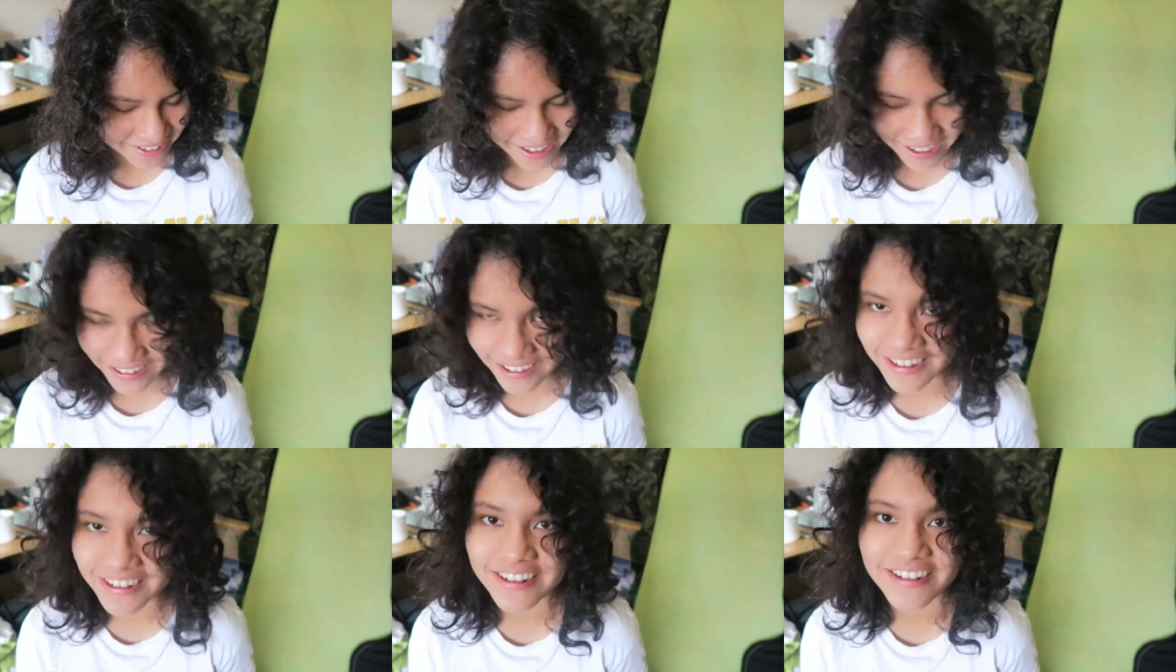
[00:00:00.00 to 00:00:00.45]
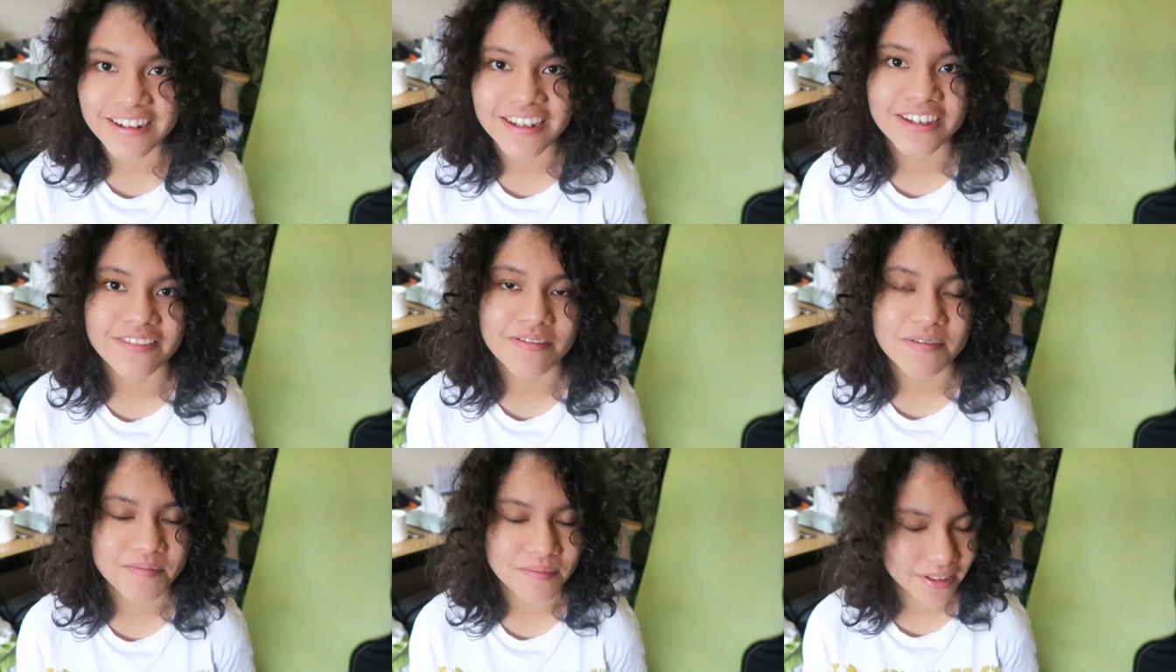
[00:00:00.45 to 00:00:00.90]
I didn't
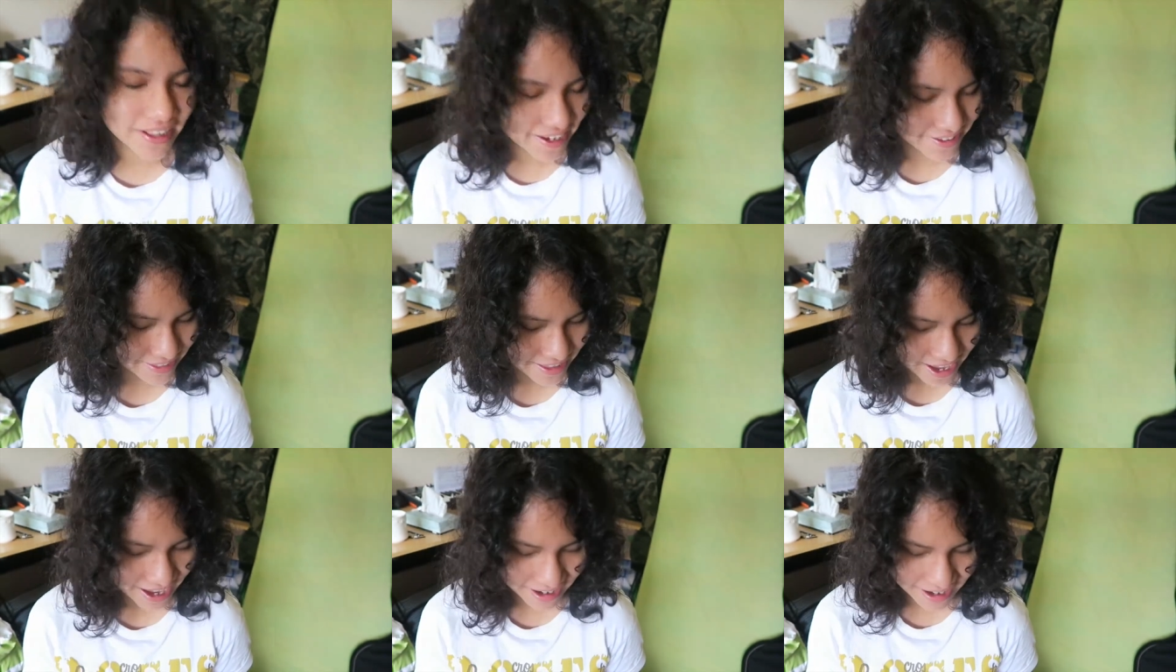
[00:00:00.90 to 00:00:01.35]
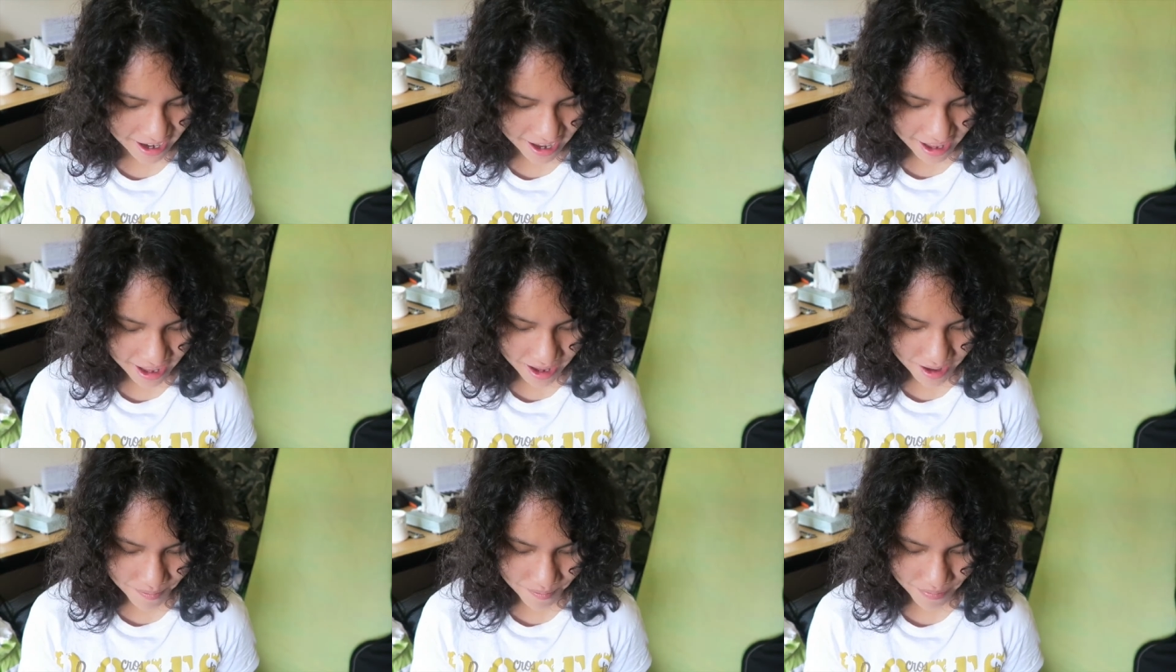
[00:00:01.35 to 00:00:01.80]
even plan that.
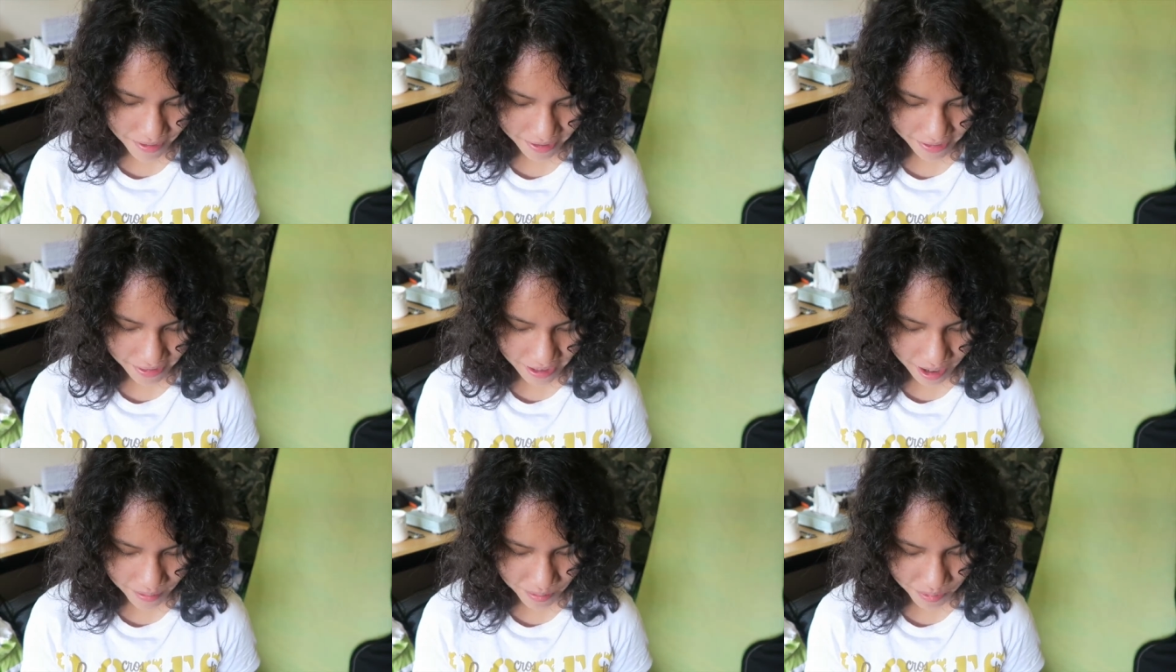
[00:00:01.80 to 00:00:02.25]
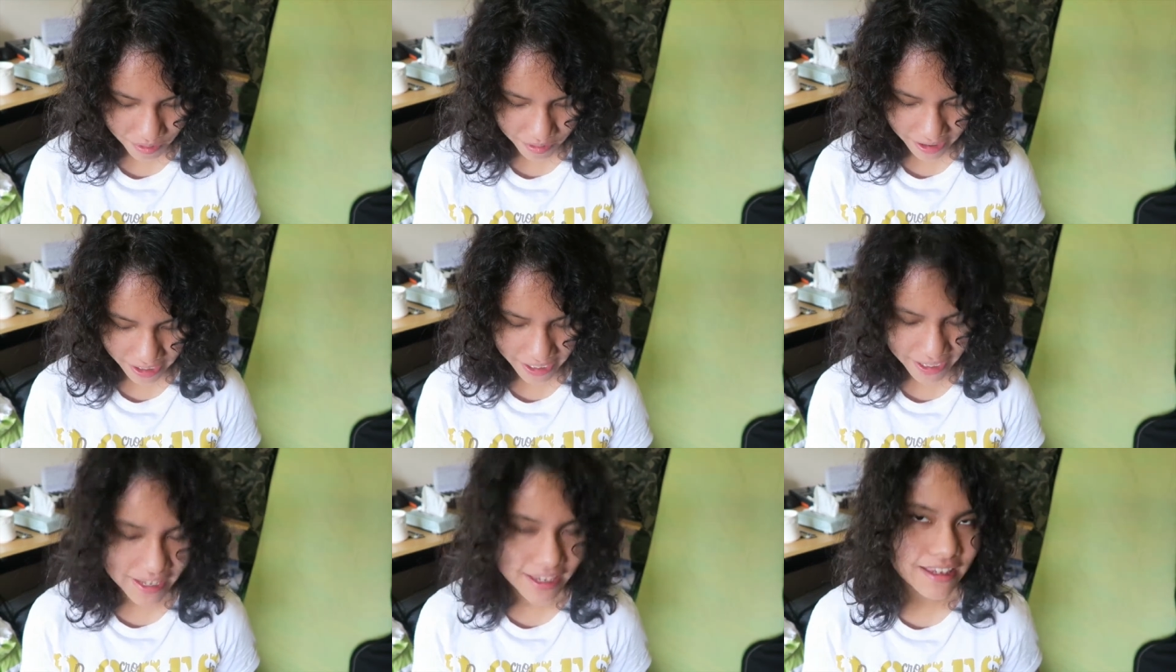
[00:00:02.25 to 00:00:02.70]
But that
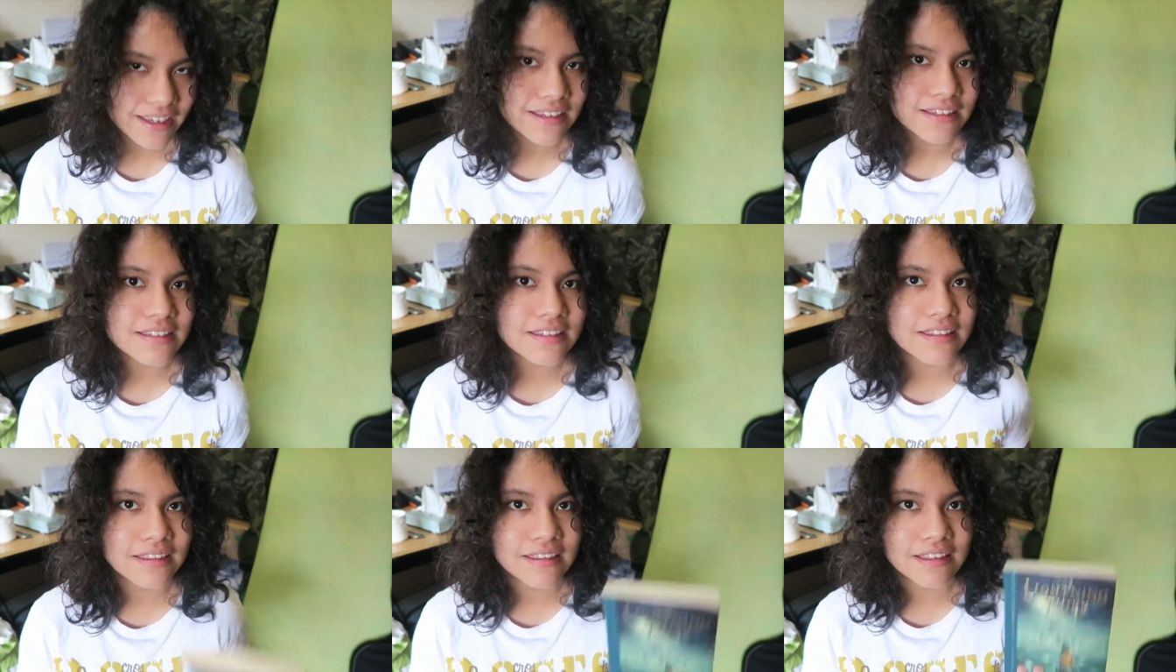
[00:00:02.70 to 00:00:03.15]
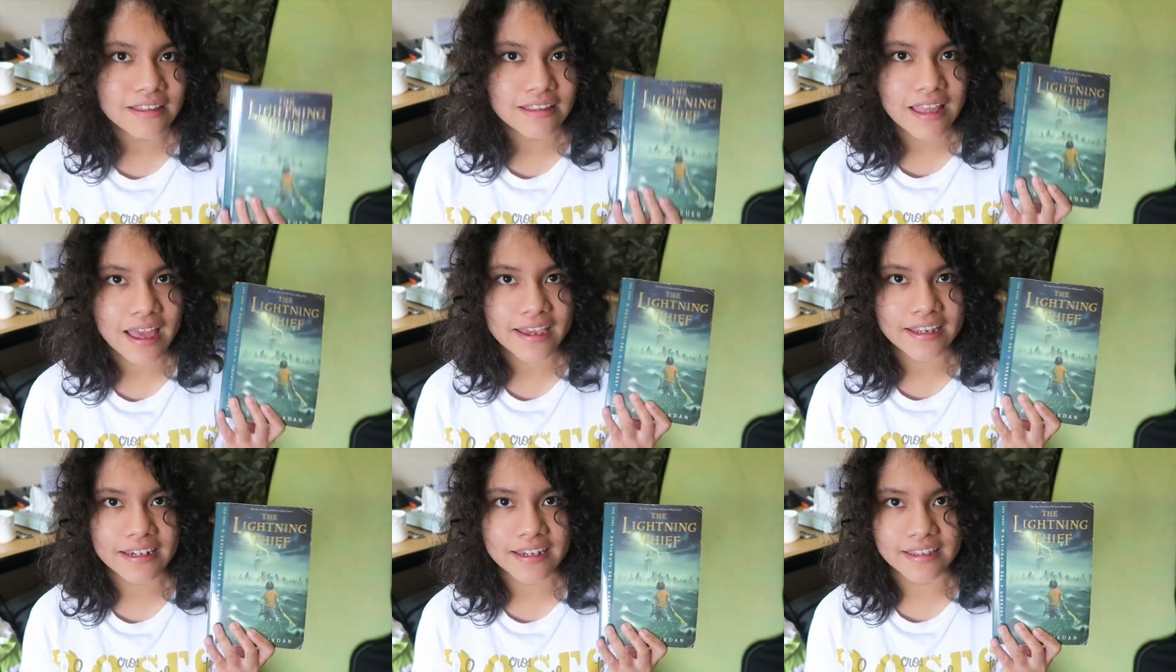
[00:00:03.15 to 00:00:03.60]
book is The
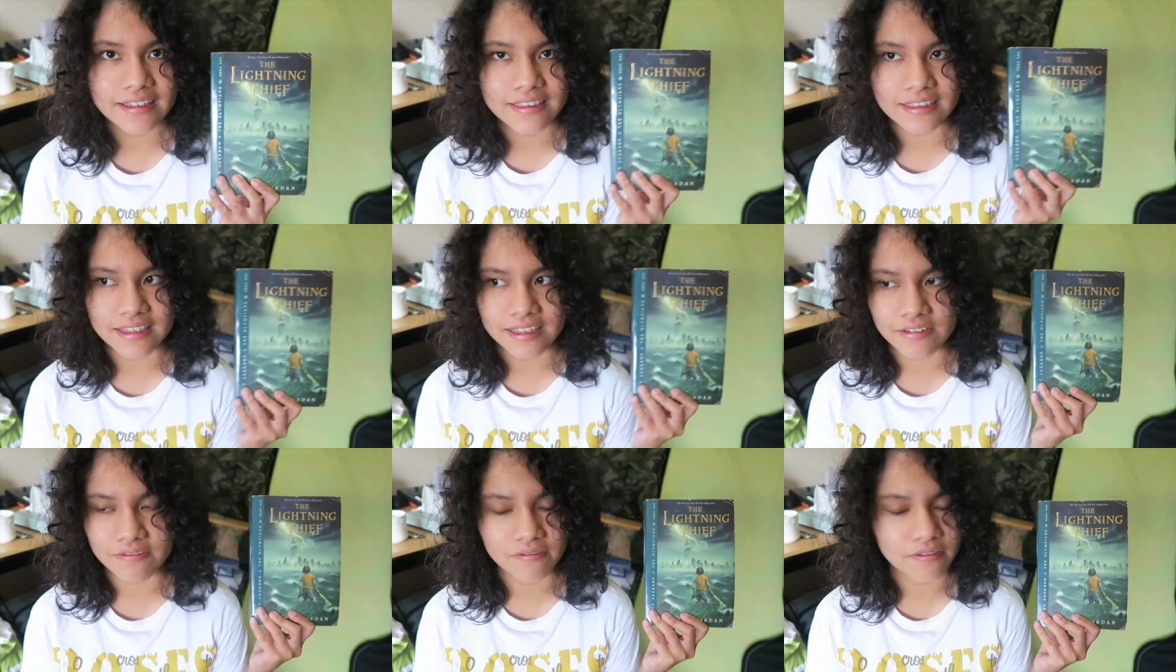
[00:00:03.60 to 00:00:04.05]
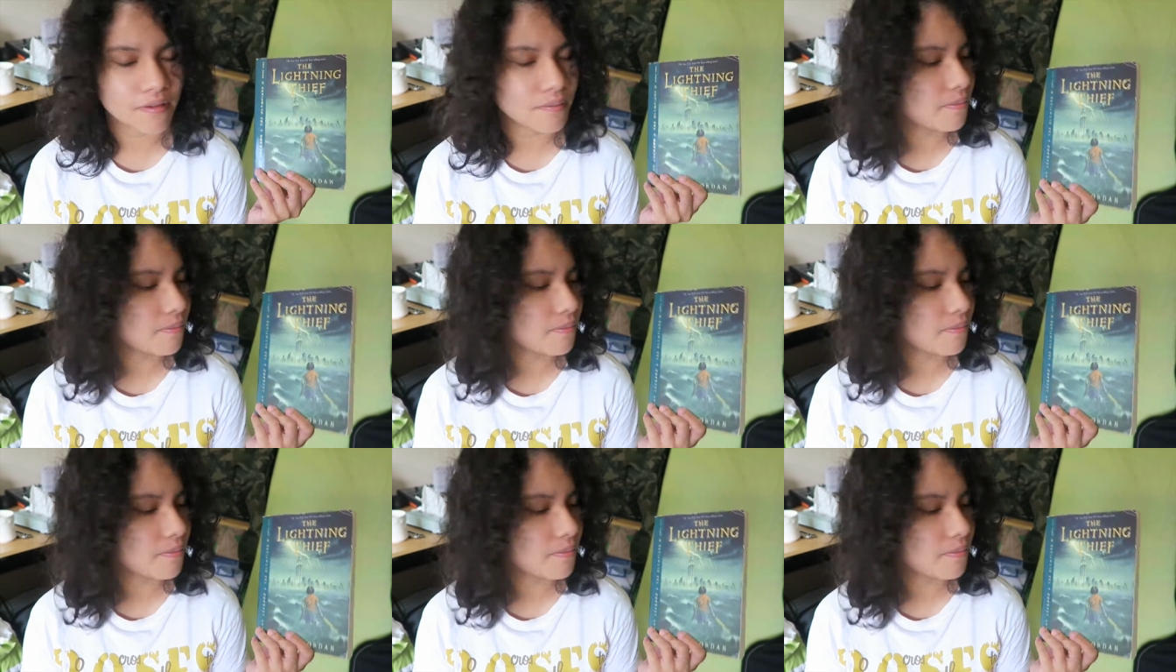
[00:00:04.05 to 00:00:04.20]
Lightning Thief